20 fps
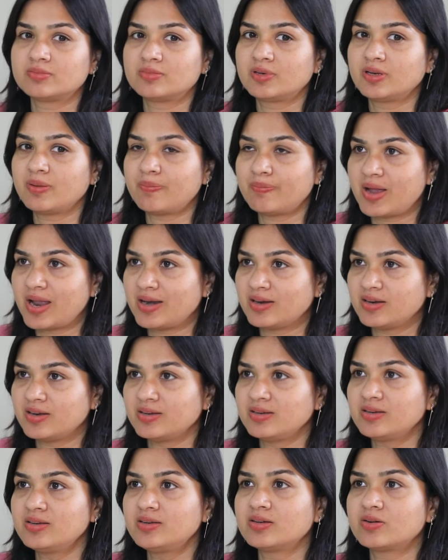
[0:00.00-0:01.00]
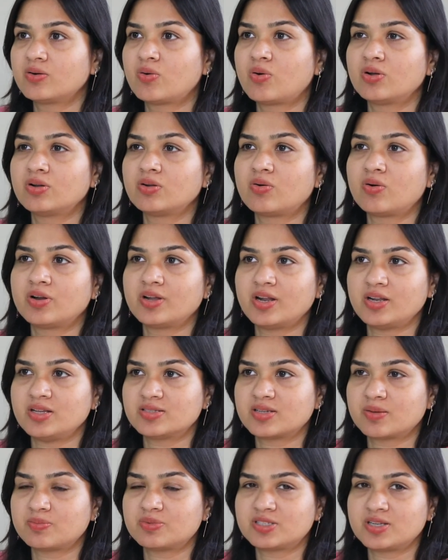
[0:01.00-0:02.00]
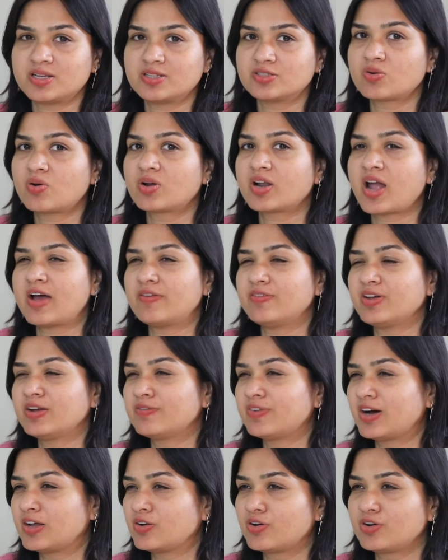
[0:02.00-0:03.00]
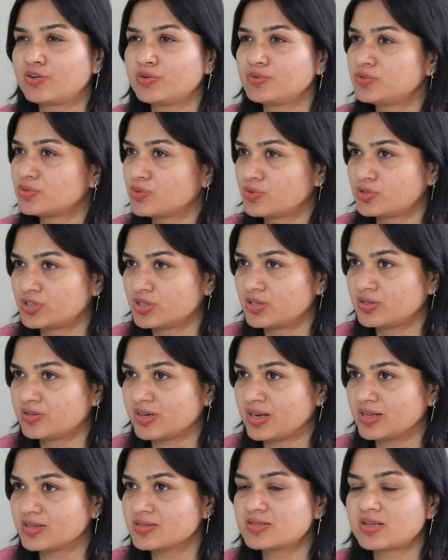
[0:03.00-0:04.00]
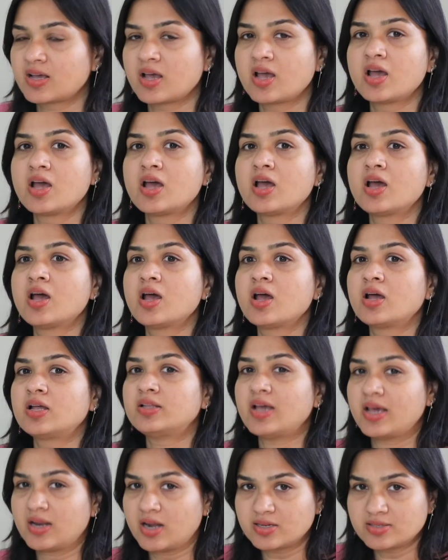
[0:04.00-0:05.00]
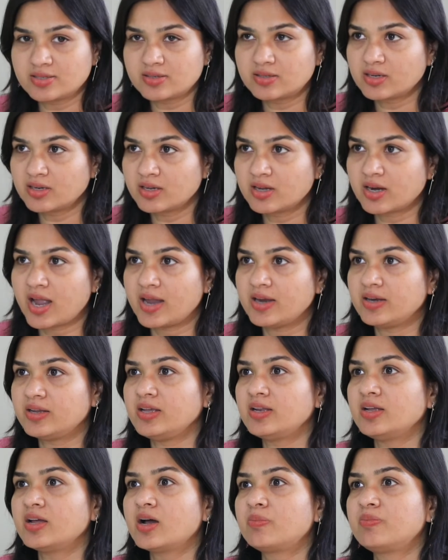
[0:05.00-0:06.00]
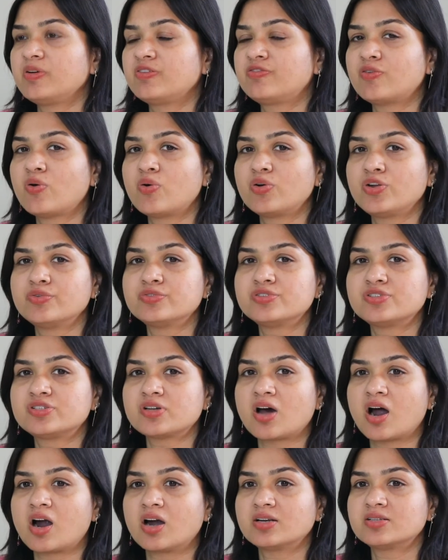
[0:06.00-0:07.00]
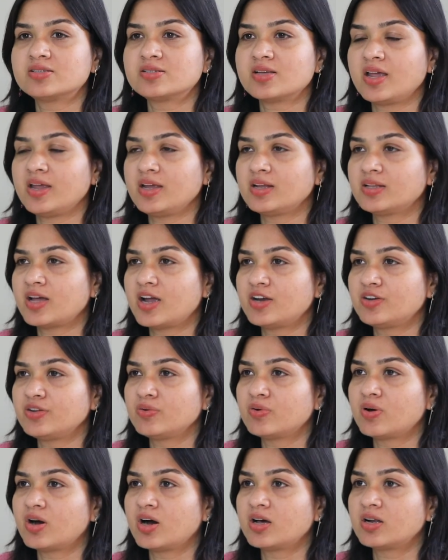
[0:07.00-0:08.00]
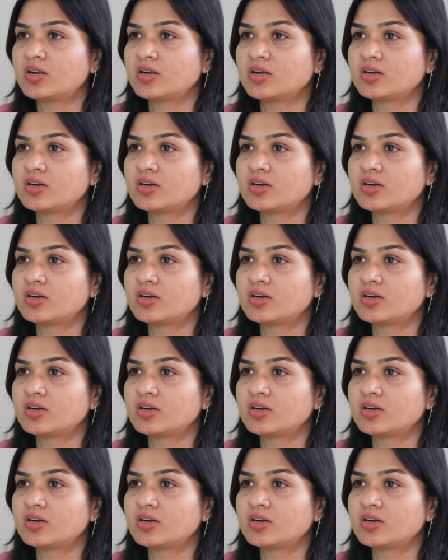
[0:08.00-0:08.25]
dependent on any substance, or having one or two social drinks. There are certain criteria before you start saying that you are